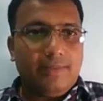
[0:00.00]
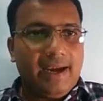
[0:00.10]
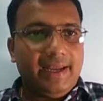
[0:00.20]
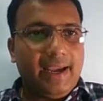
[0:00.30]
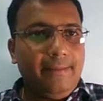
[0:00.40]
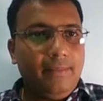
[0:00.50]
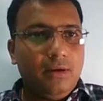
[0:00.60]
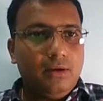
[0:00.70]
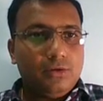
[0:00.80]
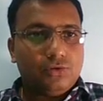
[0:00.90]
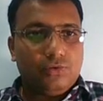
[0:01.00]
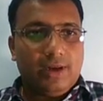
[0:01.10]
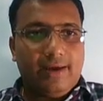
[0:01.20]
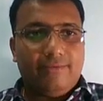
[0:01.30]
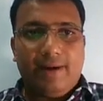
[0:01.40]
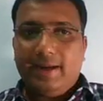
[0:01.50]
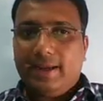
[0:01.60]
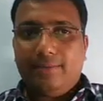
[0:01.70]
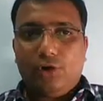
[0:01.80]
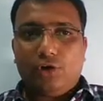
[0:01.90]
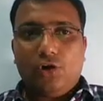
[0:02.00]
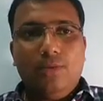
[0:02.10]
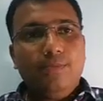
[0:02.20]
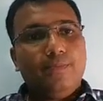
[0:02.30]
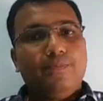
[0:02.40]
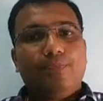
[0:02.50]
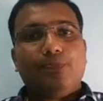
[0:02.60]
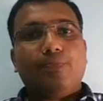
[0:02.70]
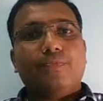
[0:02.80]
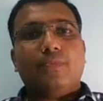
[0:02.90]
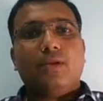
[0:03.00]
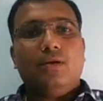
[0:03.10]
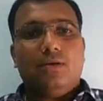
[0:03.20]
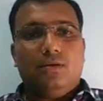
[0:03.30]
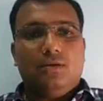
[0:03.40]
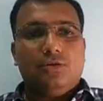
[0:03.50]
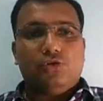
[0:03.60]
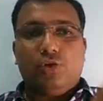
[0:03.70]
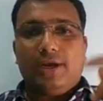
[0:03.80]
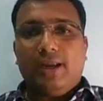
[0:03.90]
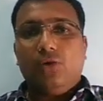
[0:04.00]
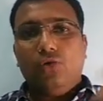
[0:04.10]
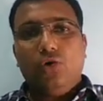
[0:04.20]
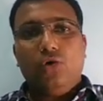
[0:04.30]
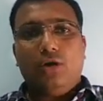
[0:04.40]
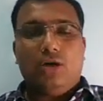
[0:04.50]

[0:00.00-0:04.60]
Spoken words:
Just Google a Bandicam. So we'll have bandicam.com. So you